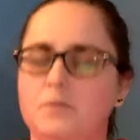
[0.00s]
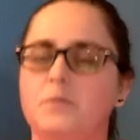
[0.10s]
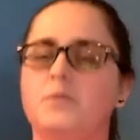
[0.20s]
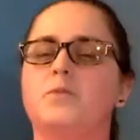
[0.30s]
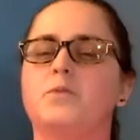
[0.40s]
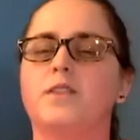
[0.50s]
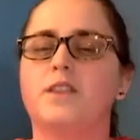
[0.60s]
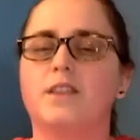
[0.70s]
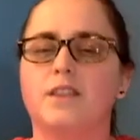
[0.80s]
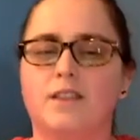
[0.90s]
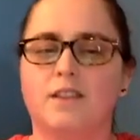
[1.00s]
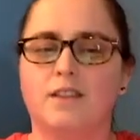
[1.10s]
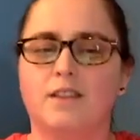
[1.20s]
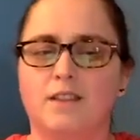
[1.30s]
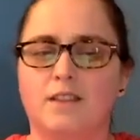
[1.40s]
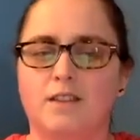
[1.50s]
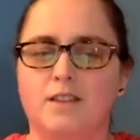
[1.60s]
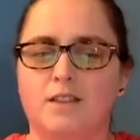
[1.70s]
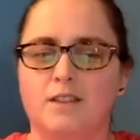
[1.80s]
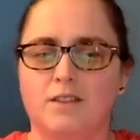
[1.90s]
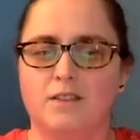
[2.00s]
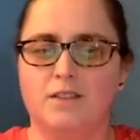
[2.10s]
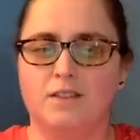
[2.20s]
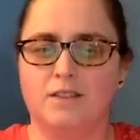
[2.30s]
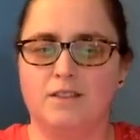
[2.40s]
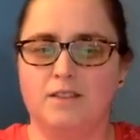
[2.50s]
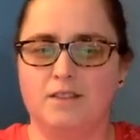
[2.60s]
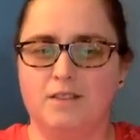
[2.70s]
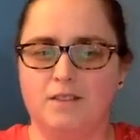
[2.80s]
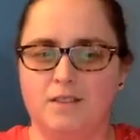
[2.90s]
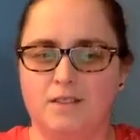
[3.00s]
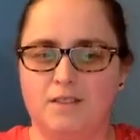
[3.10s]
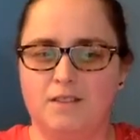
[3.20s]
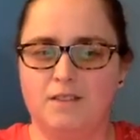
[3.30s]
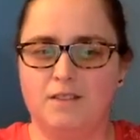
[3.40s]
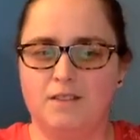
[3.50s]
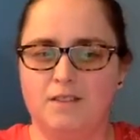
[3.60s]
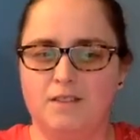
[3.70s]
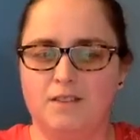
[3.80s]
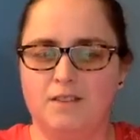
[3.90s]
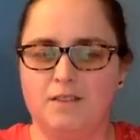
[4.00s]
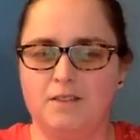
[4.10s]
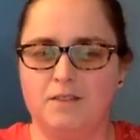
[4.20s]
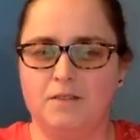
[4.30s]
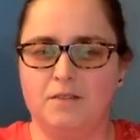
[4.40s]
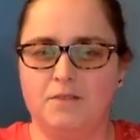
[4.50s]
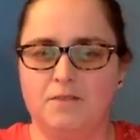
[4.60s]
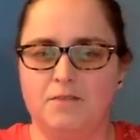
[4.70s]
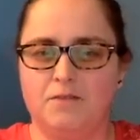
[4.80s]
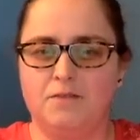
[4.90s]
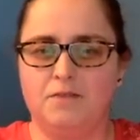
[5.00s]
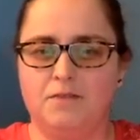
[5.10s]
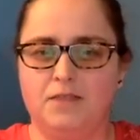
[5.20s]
[no speech]